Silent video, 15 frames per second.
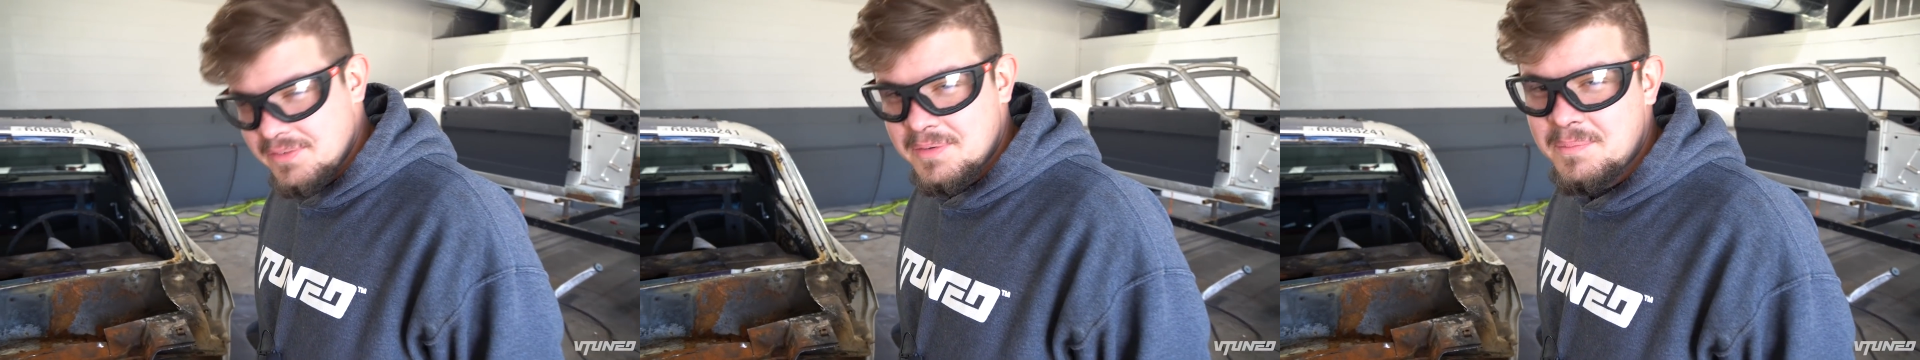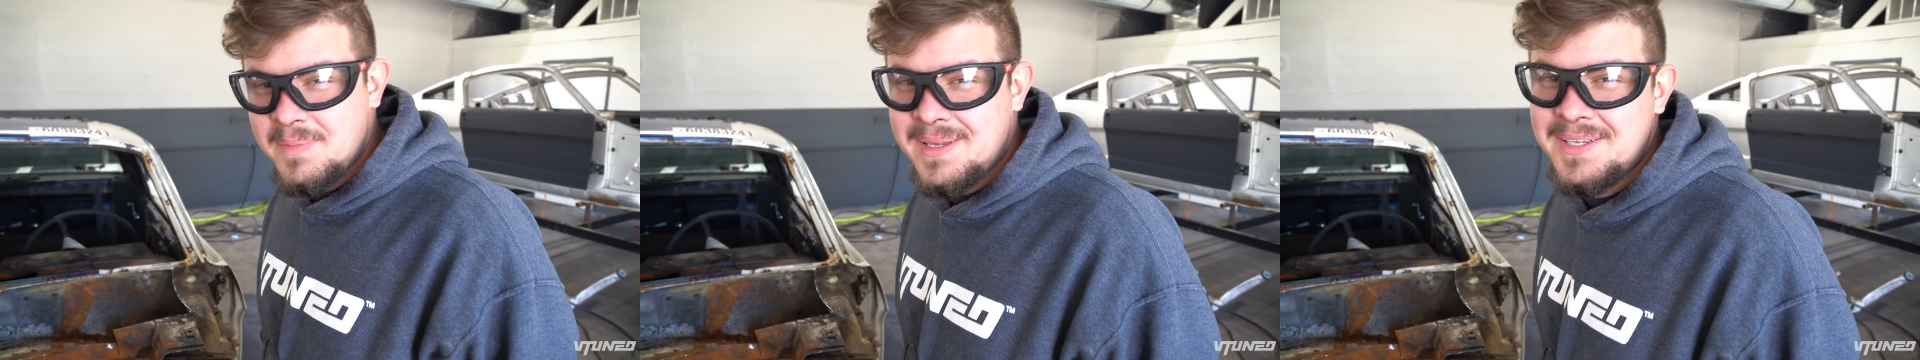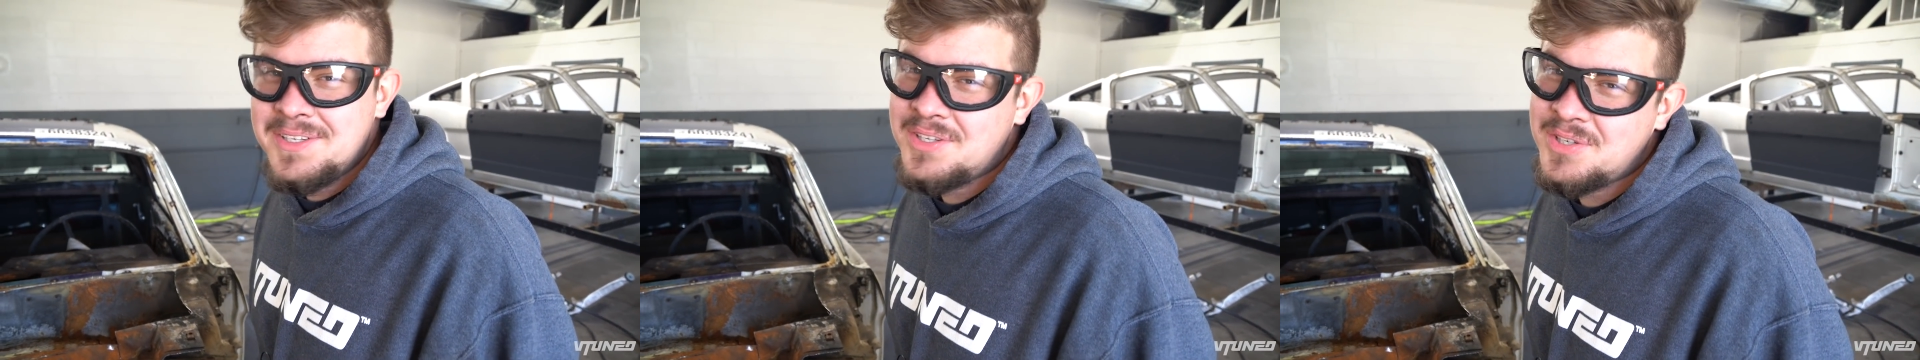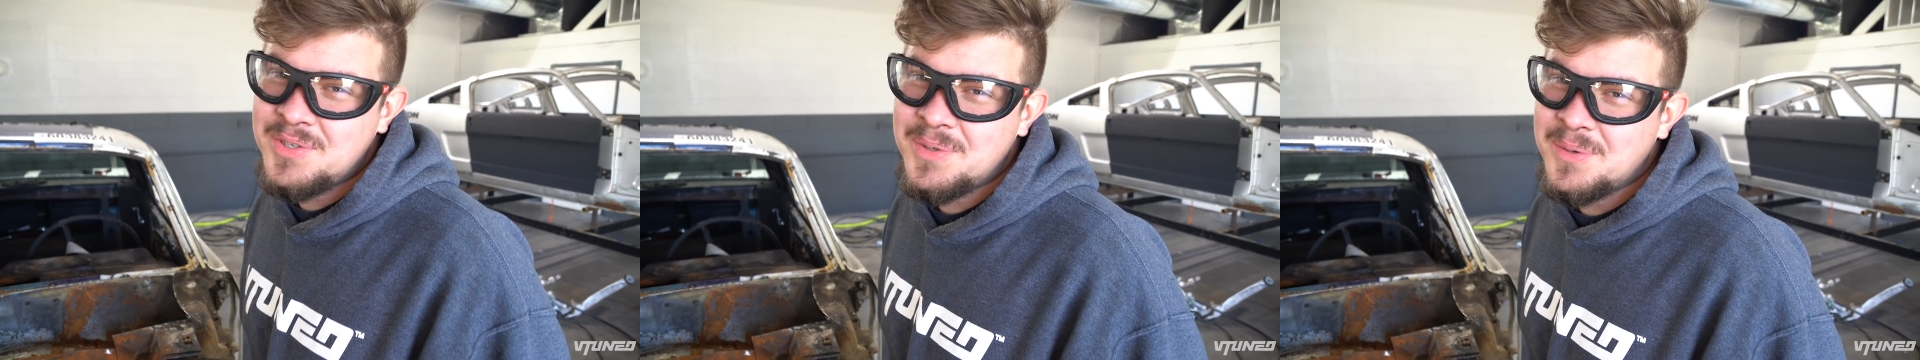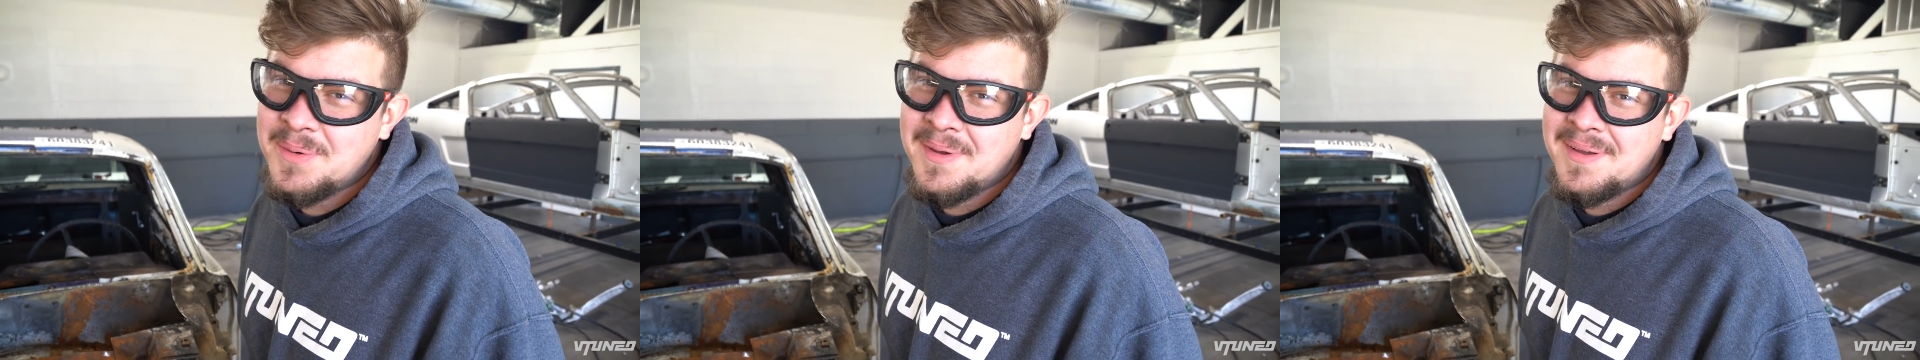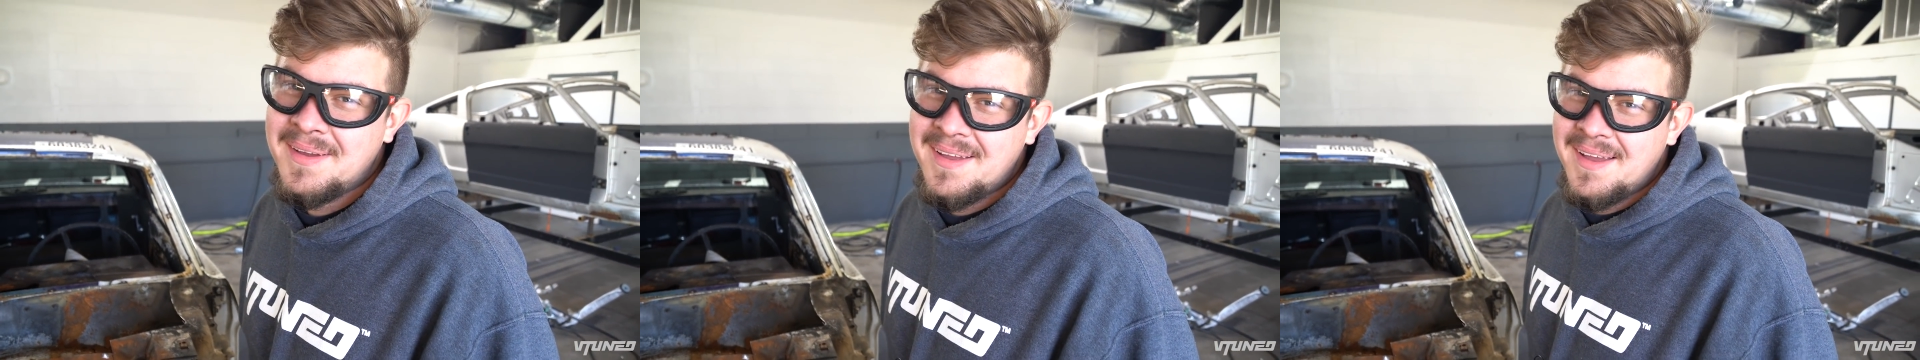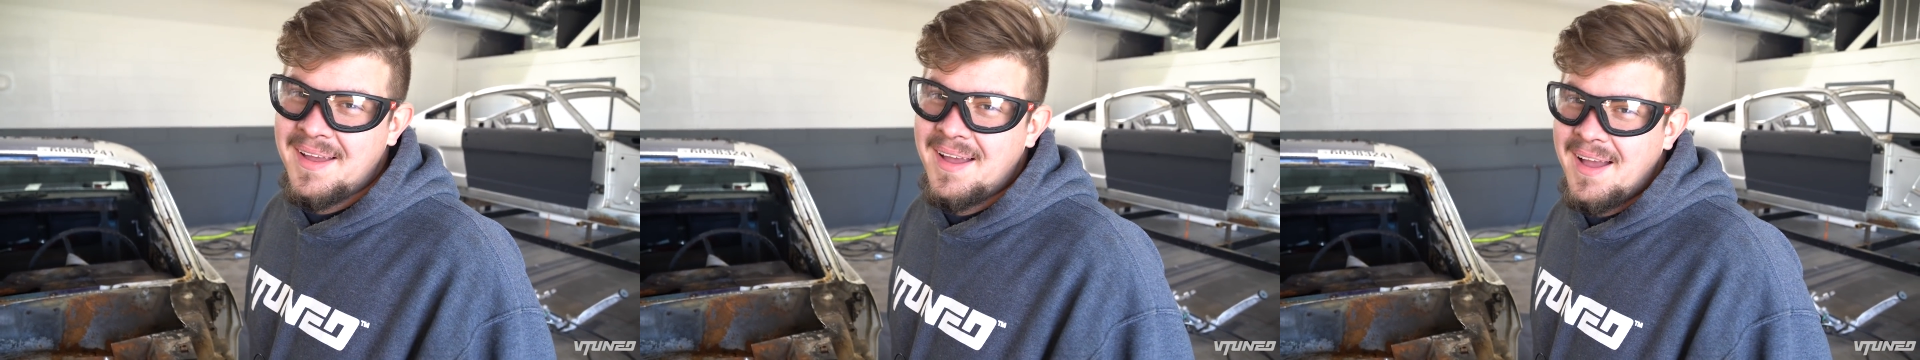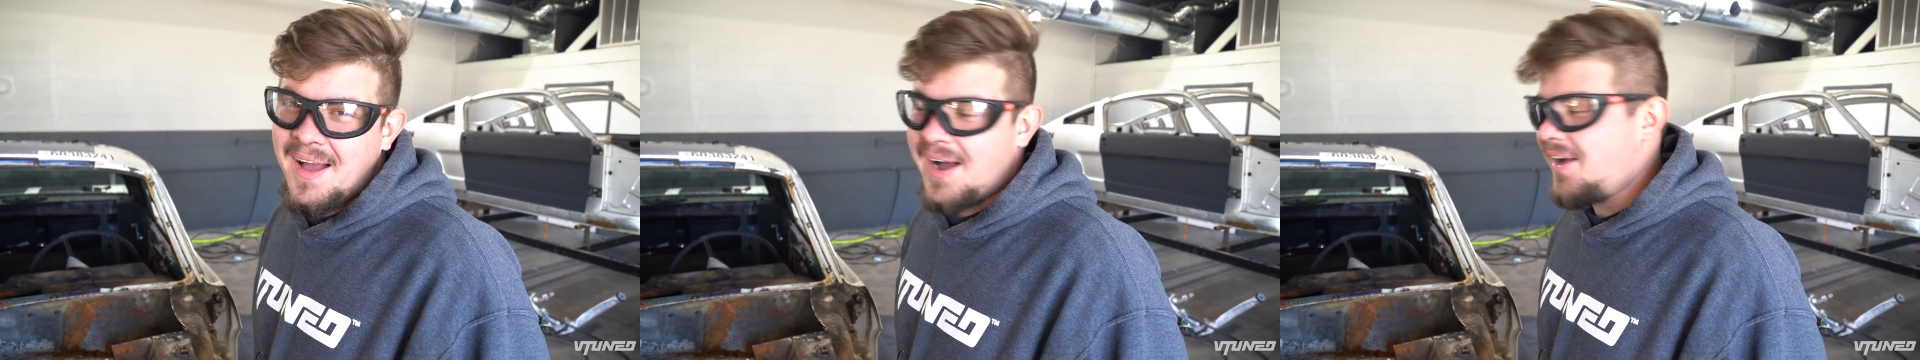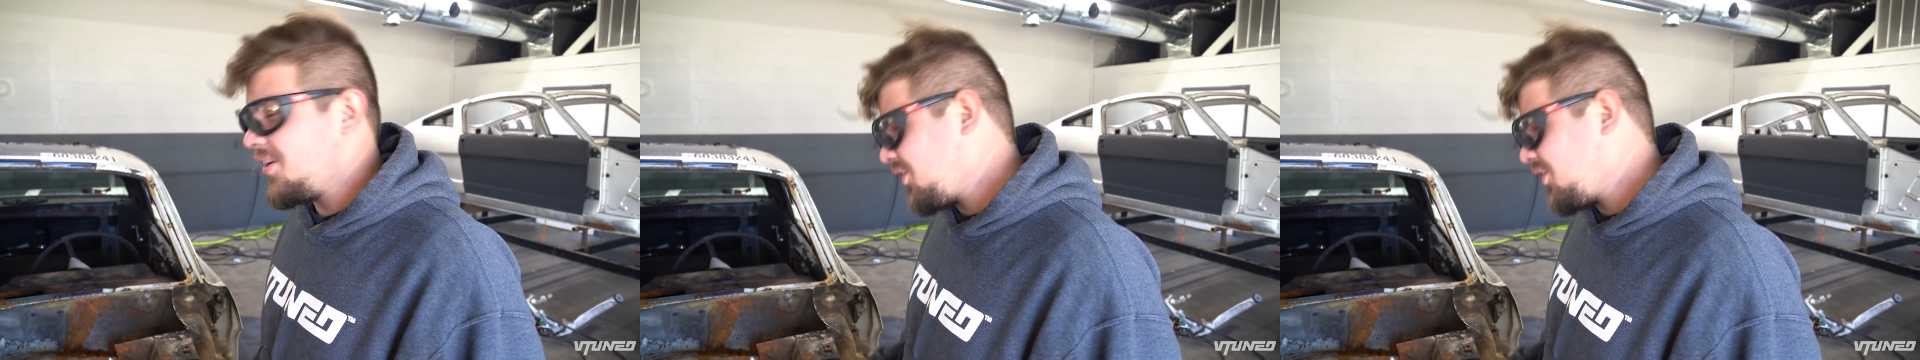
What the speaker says: even mean to. I